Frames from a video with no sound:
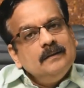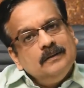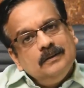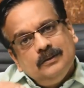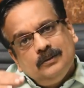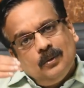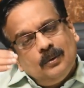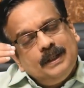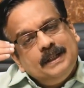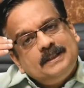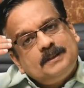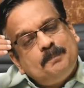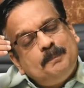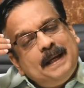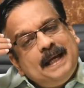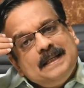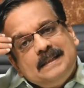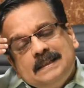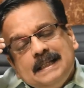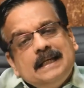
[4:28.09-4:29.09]
So, it's
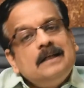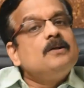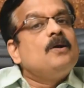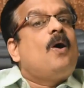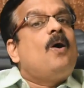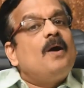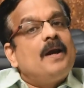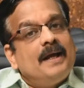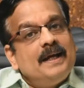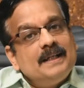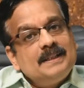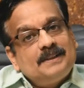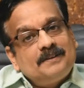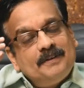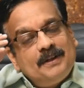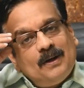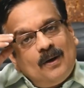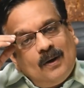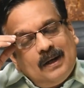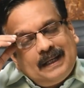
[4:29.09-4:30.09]
basic knowledge,
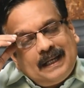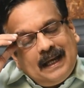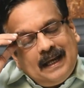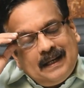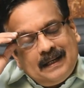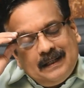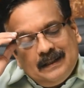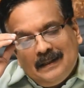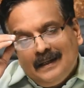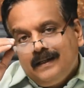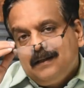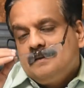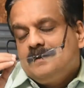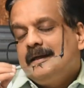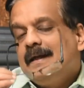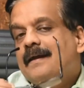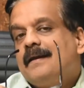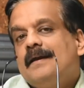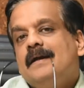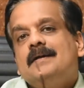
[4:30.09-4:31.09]
we all carry that
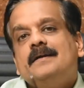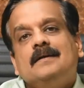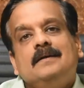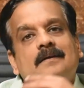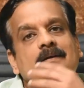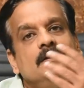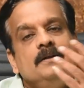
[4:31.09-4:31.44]
a writ,